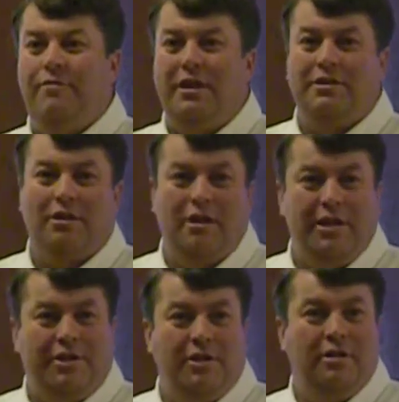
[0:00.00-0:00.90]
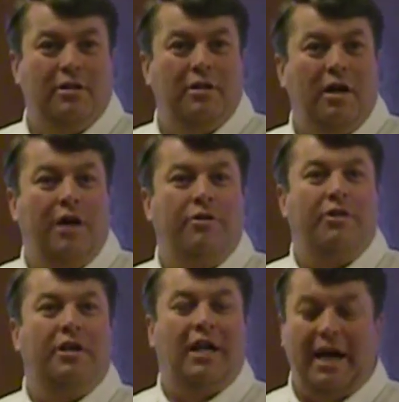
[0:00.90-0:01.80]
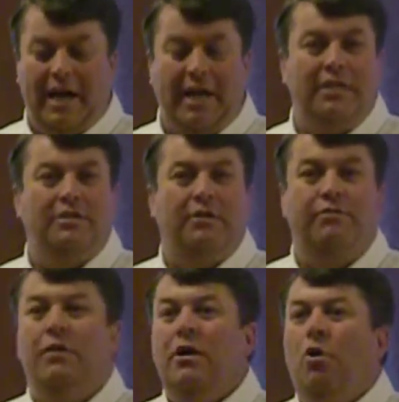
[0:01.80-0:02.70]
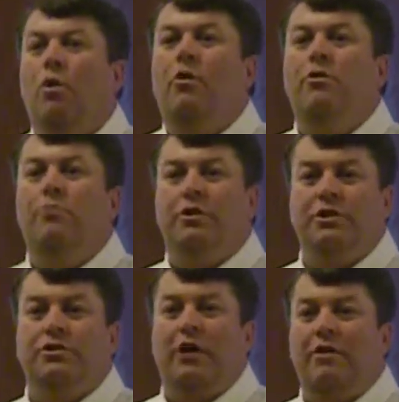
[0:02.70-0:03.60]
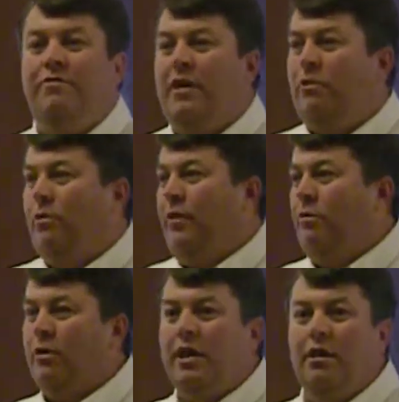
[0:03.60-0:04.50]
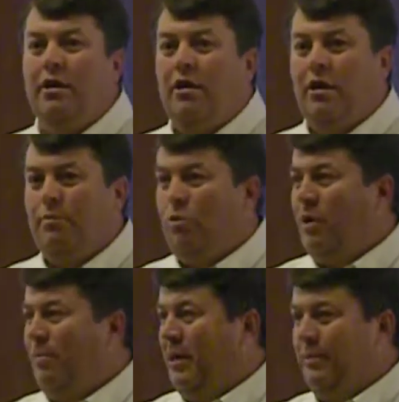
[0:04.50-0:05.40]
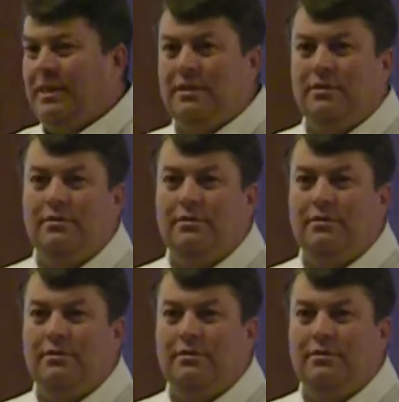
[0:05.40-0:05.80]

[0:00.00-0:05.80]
of desecration under the guise of, well, we were just trying to find where they were killing all the boy babies.